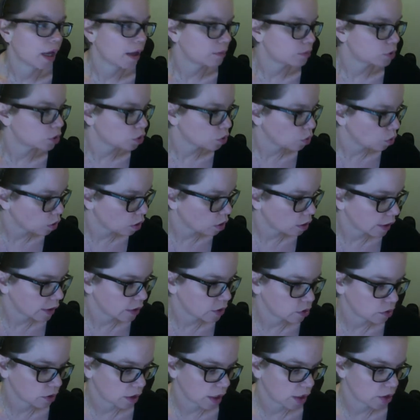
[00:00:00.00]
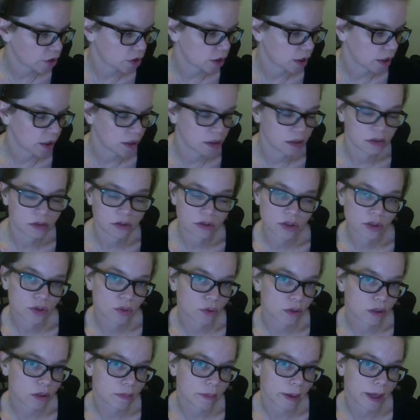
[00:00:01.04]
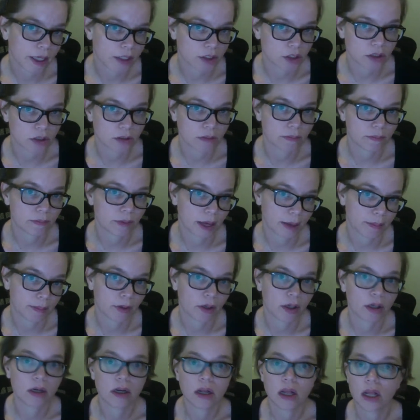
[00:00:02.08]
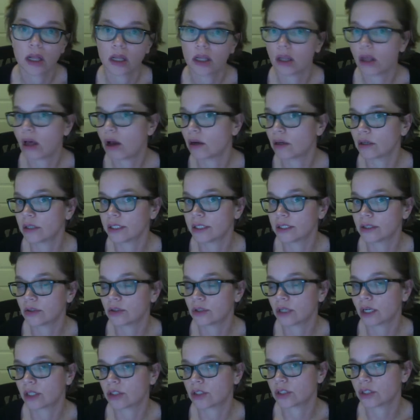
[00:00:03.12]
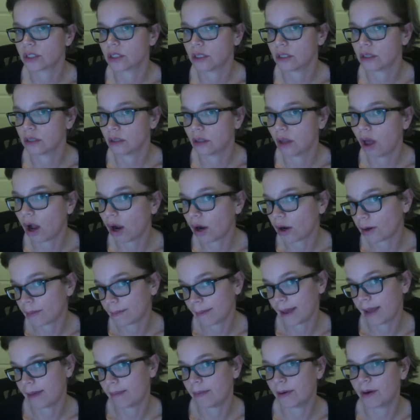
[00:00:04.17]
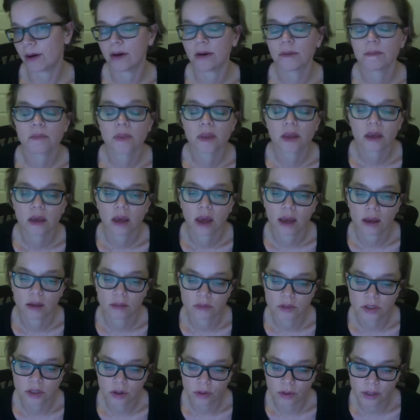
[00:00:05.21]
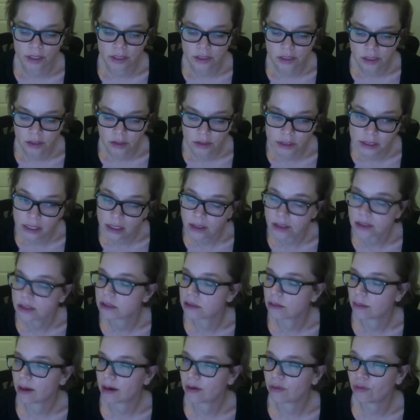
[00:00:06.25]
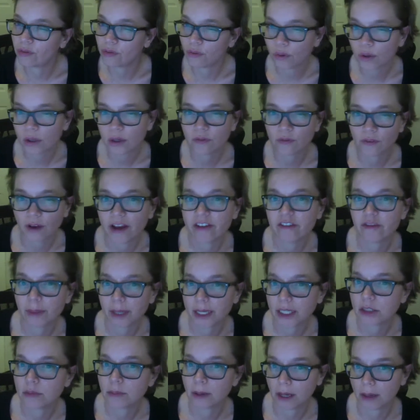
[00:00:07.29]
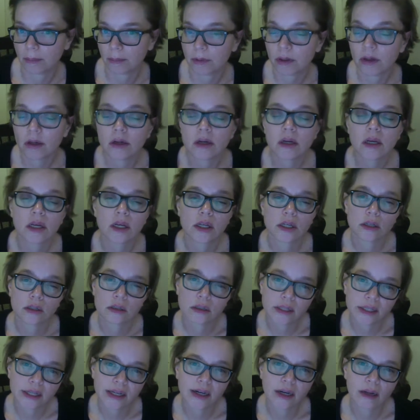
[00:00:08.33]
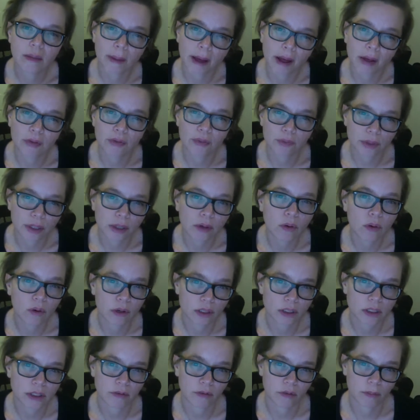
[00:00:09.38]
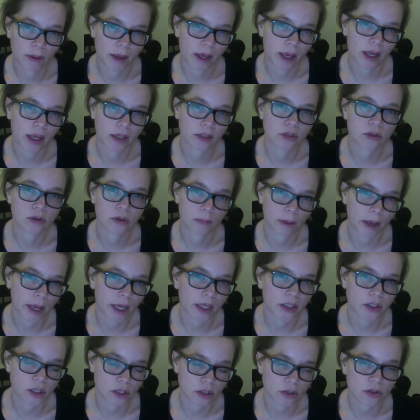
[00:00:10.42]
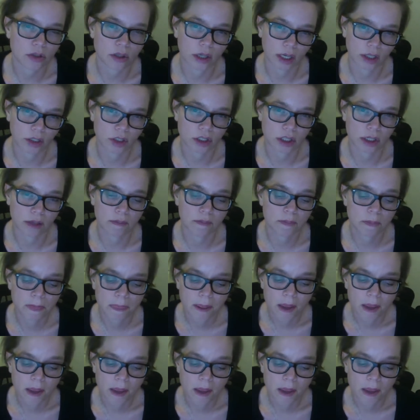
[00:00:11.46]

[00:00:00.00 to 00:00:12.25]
Shorter introduction, shorter paper, longer introduction, longer paper. So considering that this is about a 4 to 5 page paper, you're looking at about 3/4 of a page to a page introduction.